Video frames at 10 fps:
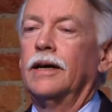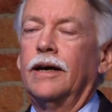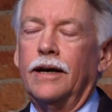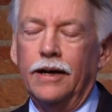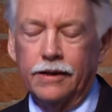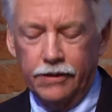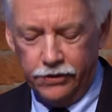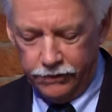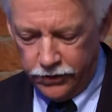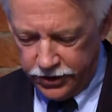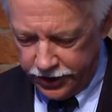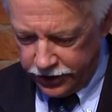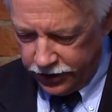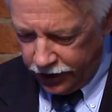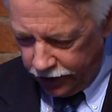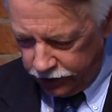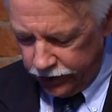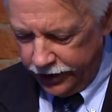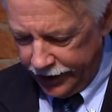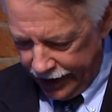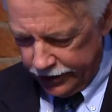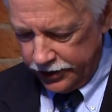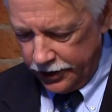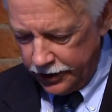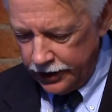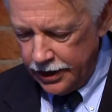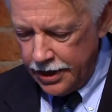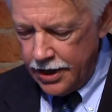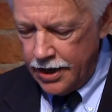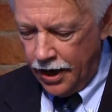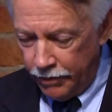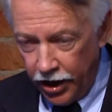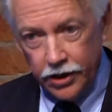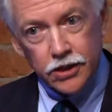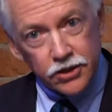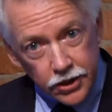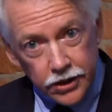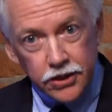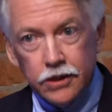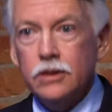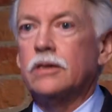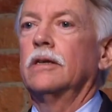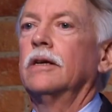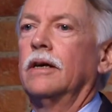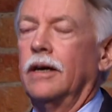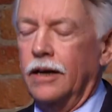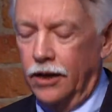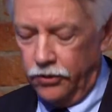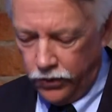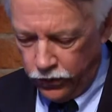Uh, over 600,000 American citizens uh,